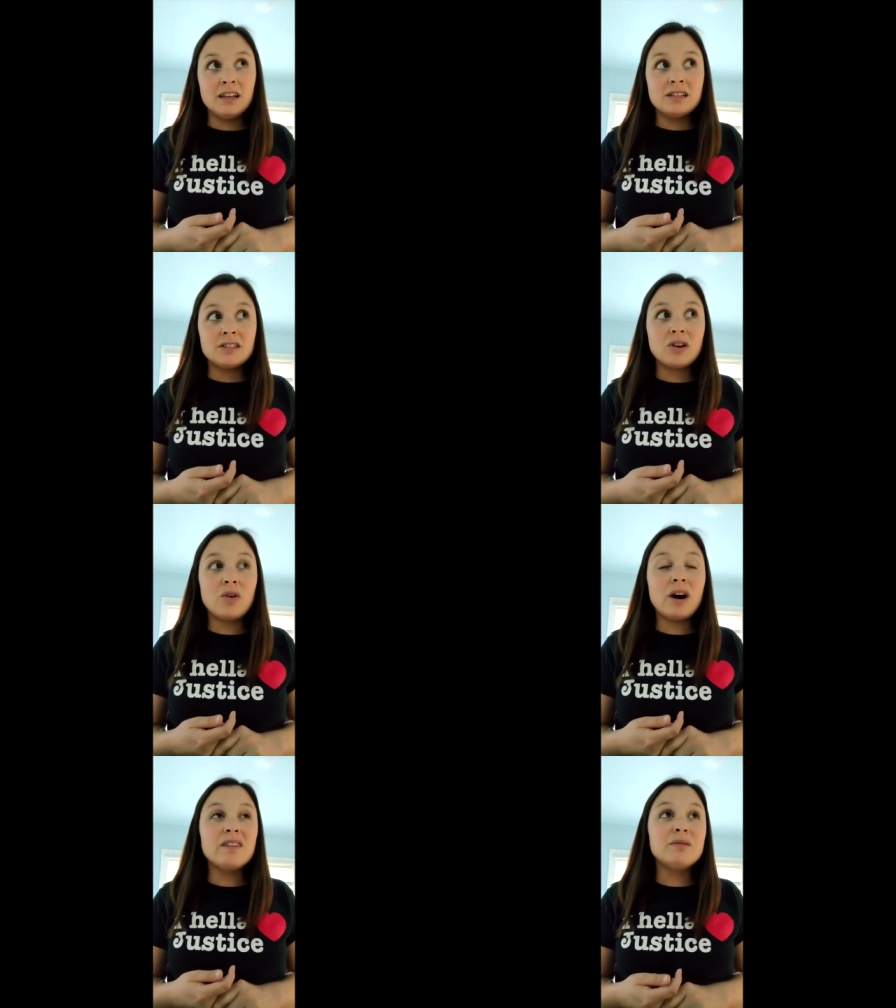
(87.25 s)
So
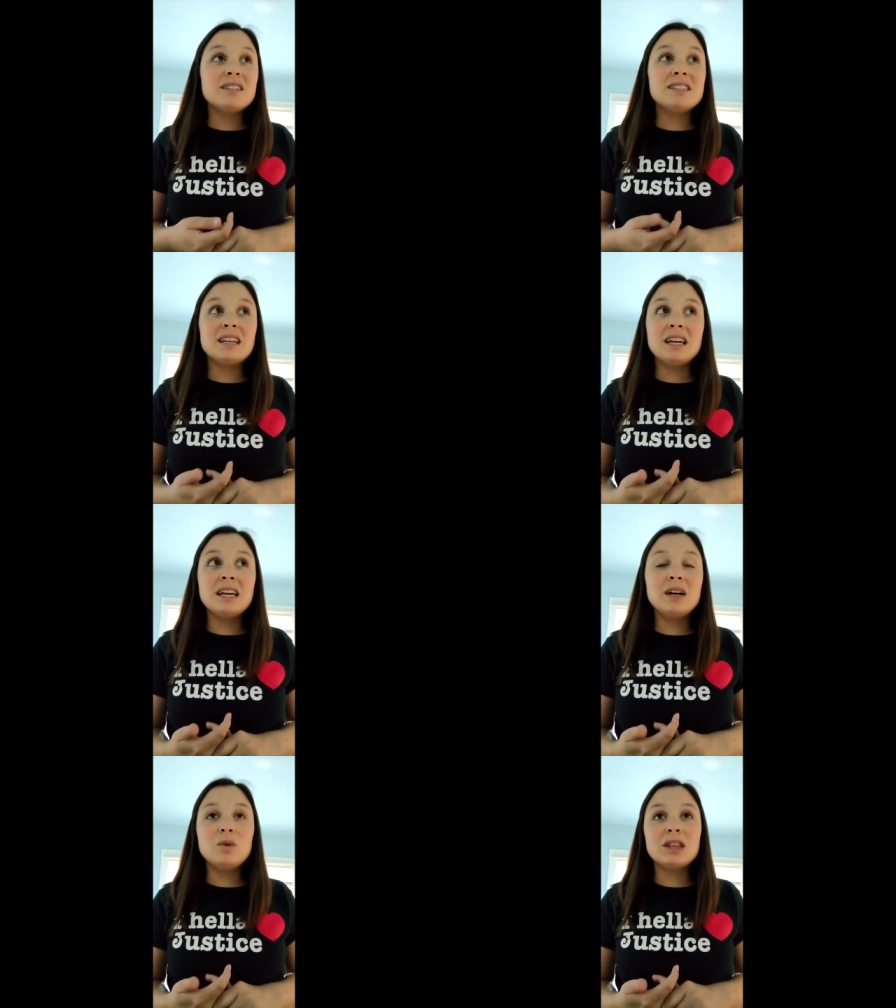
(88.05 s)
I've been
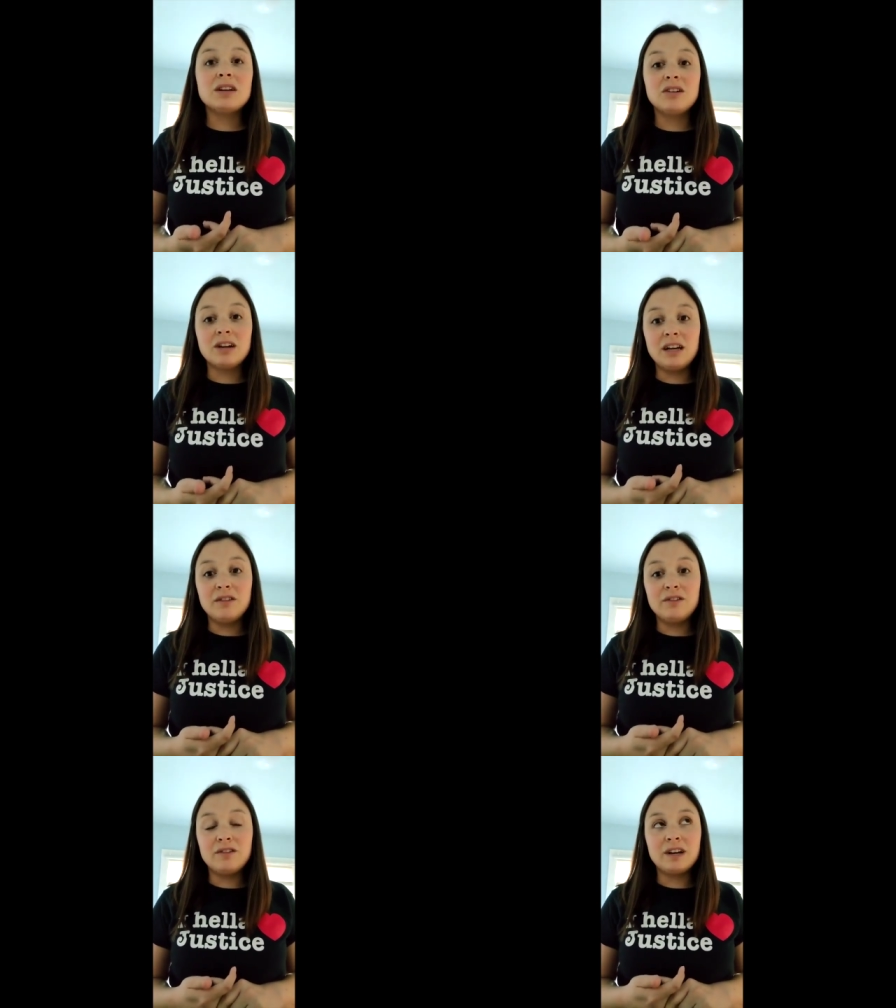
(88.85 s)
sitting with the
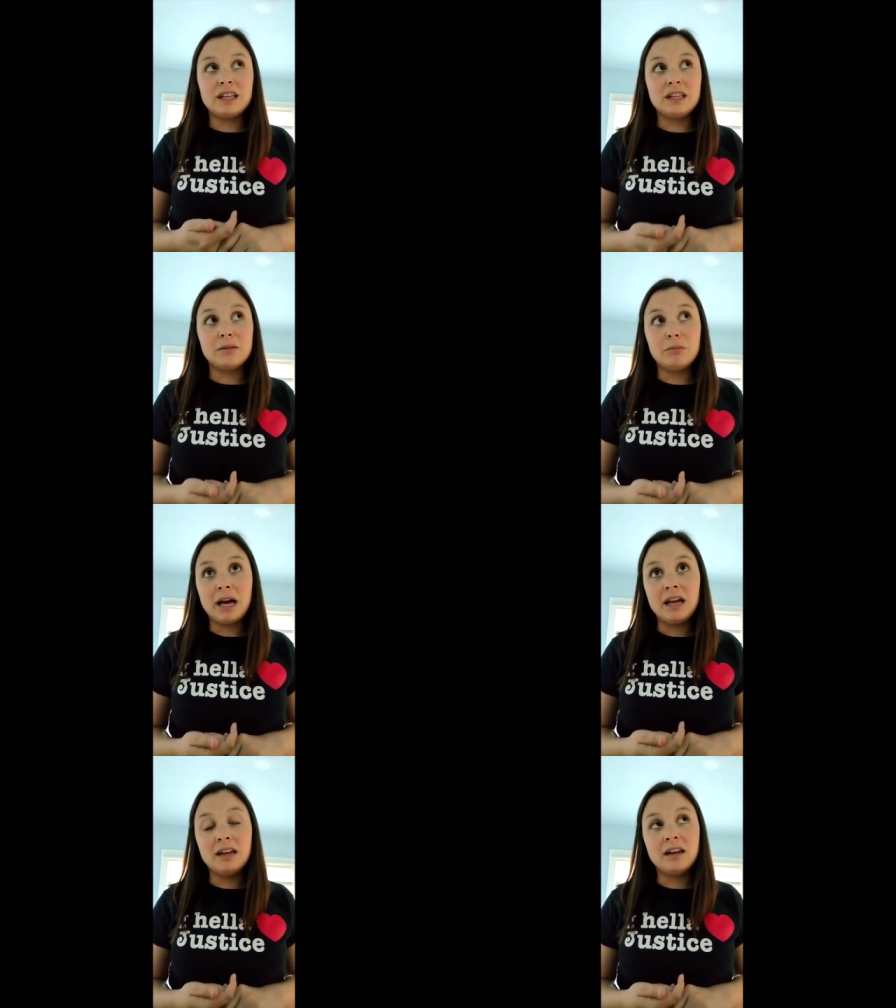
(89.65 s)
grief and
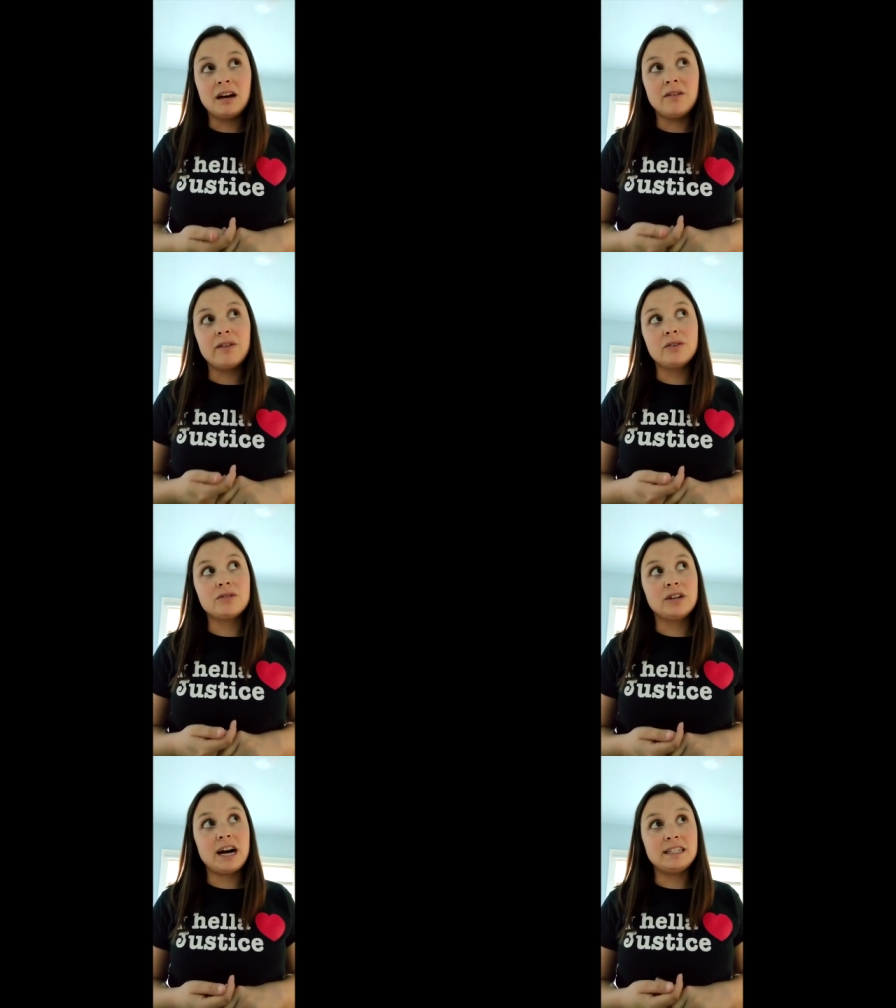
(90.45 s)
lament of those
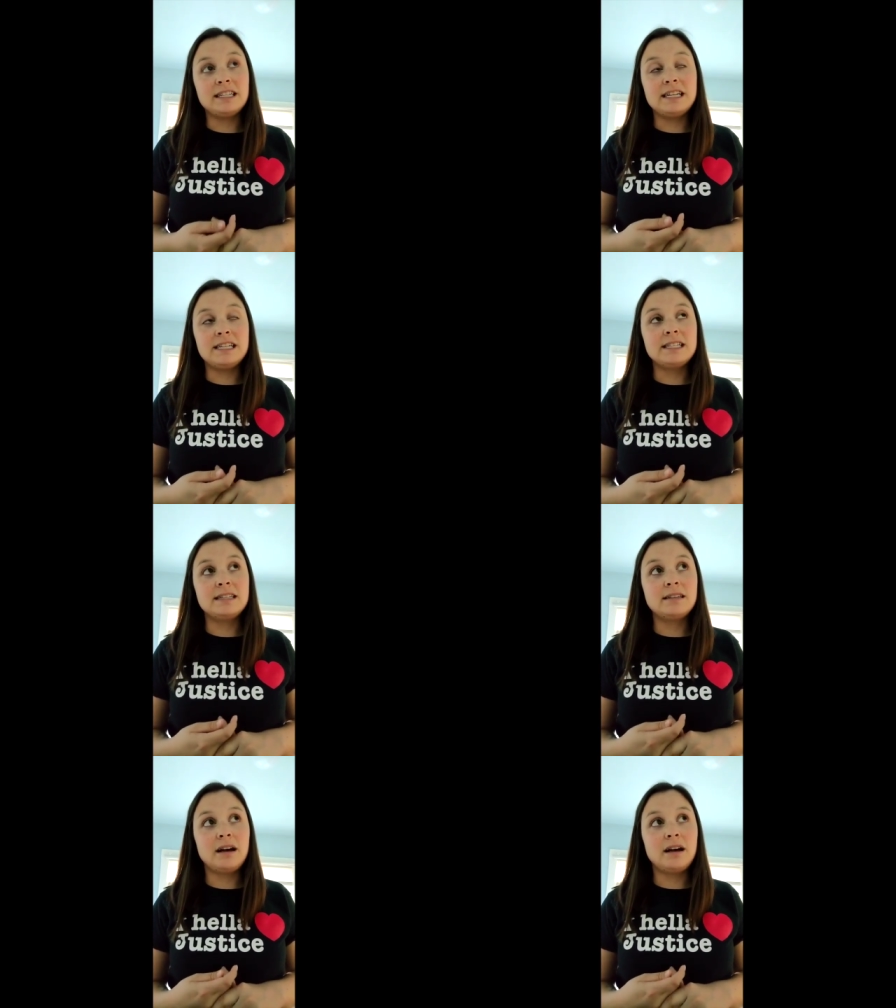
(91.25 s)
realities,